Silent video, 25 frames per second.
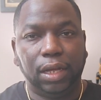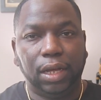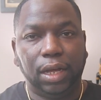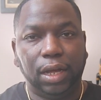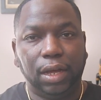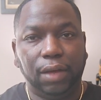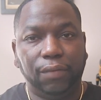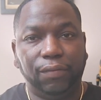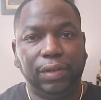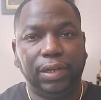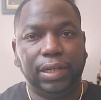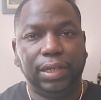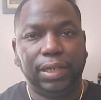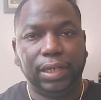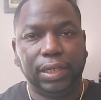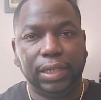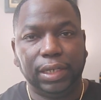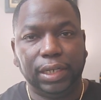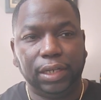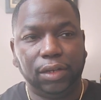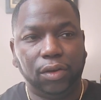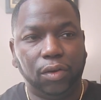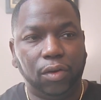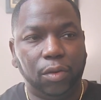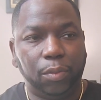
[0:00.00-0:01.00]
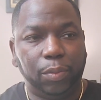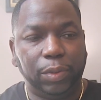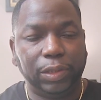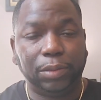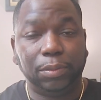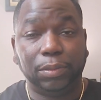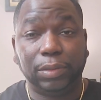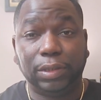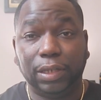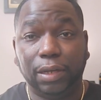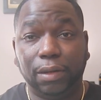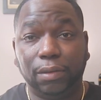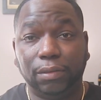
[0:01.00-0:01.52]
validity or put
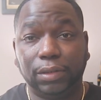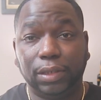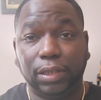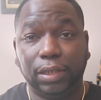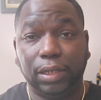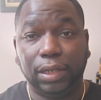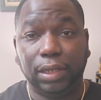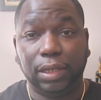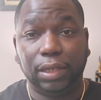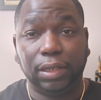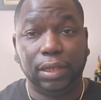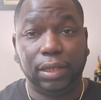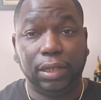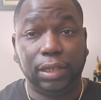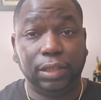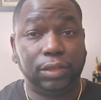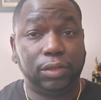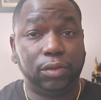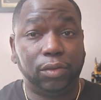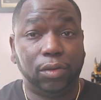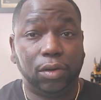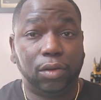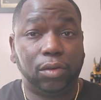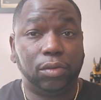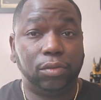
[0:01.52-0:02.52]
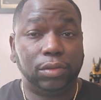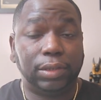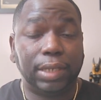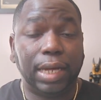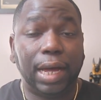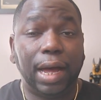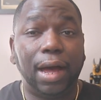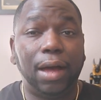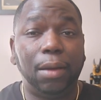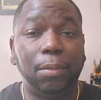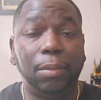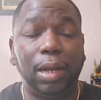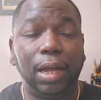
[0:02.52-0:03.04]
themselves in a historical
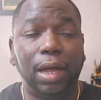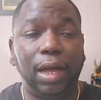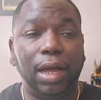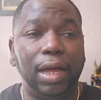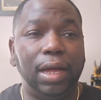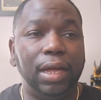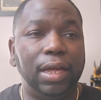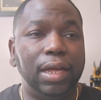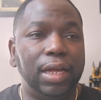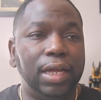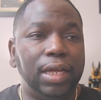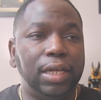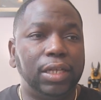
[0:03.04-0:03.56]
timeline.